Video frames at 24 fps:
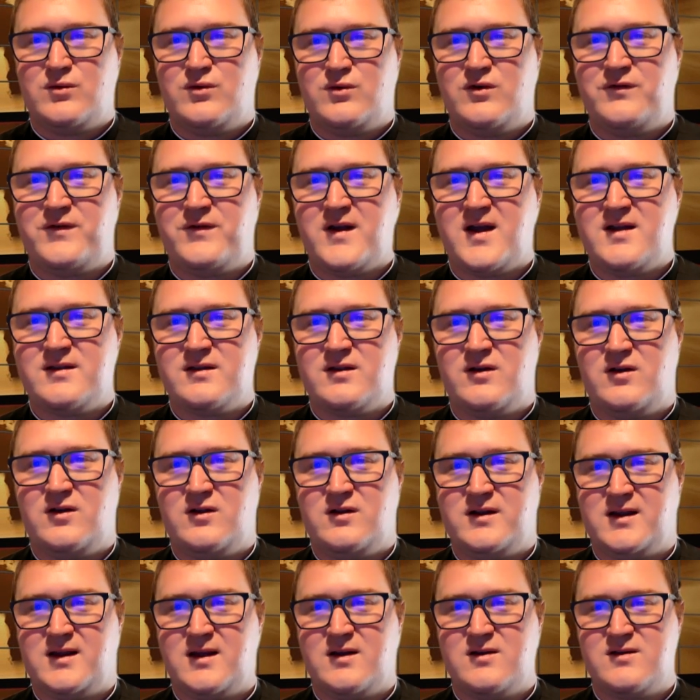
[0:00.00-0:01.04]
Without the
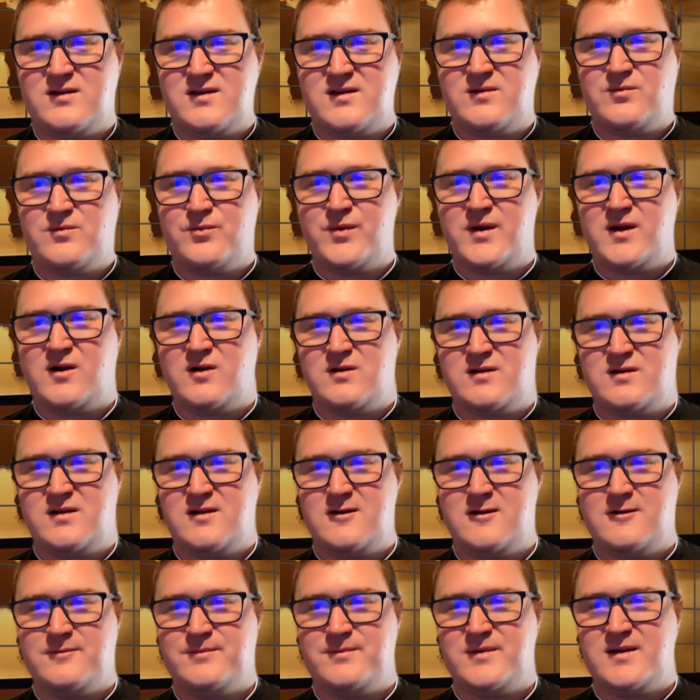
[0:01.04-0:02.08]
Holy Ghost, we are
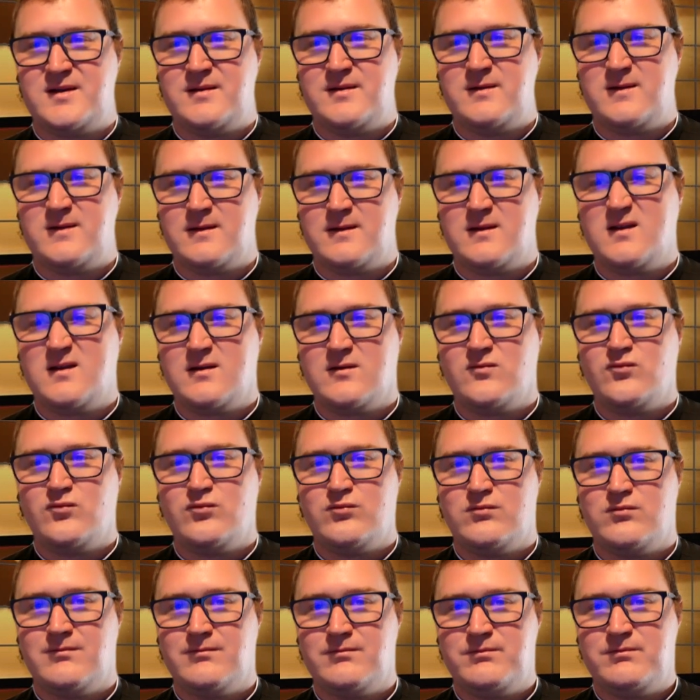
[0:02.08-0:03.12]
doomed.
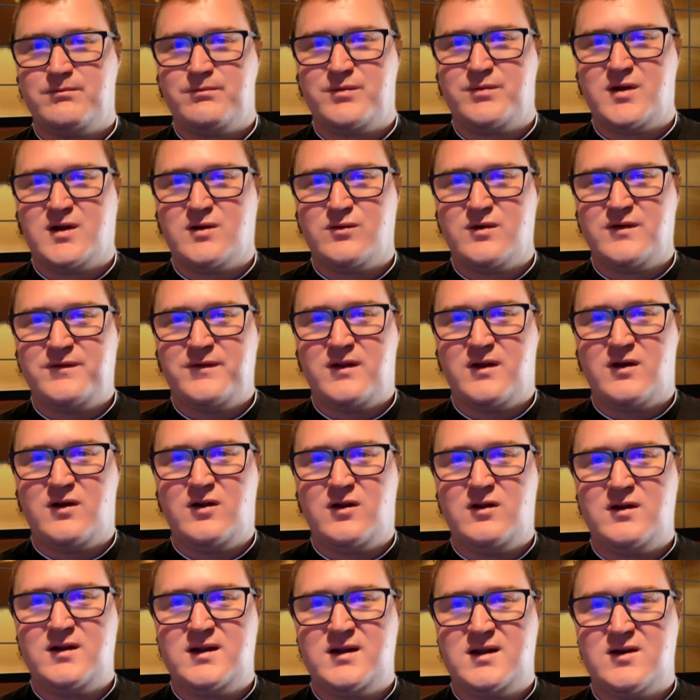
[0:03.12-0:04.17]
But with the
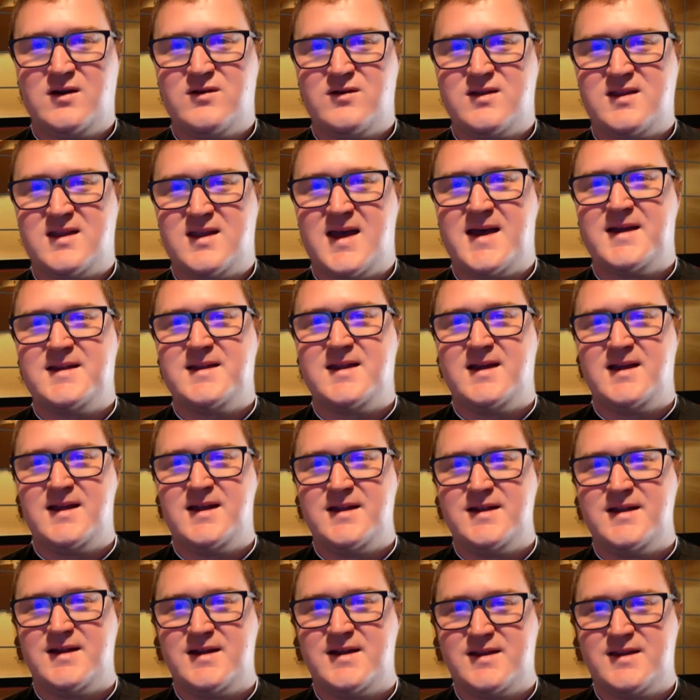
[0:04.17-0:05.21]
Holy Ghost acting
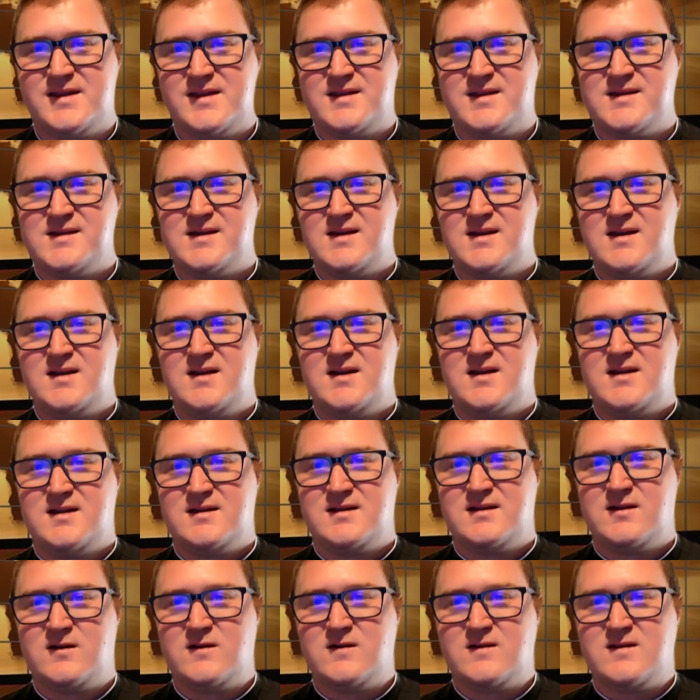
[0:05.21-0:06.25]
in us,
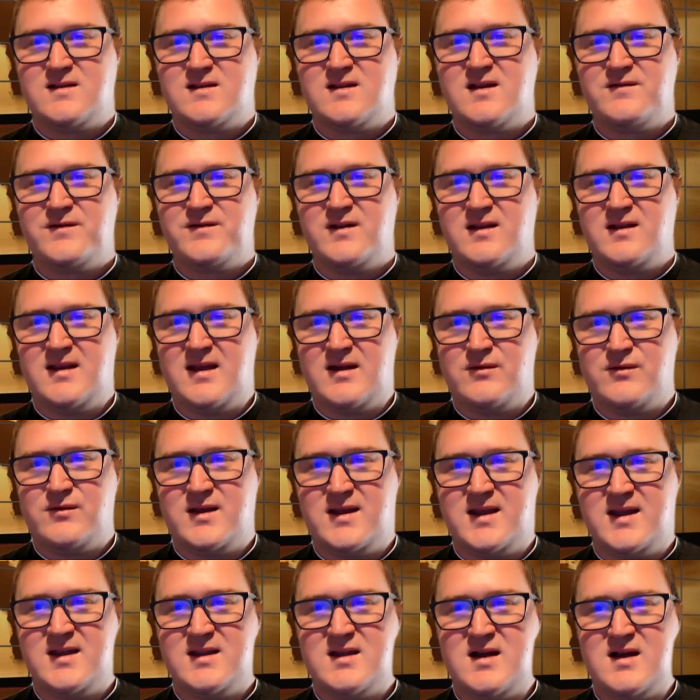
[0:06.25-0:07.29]
there is nothing that
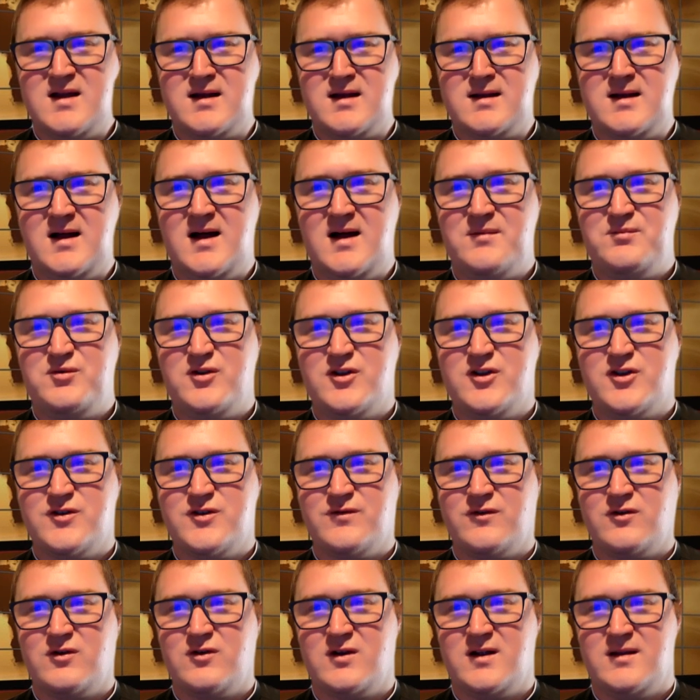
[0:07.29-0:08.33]
we cannot accomplish
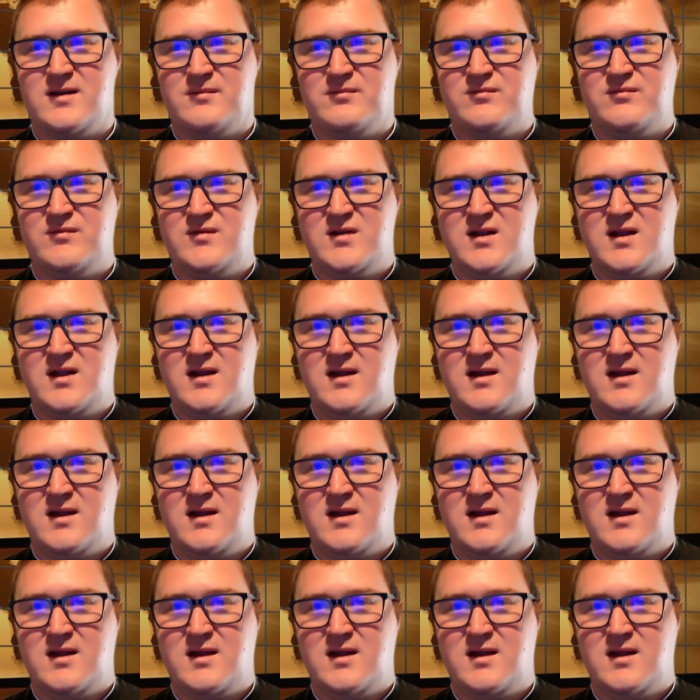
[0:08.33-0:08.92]
for him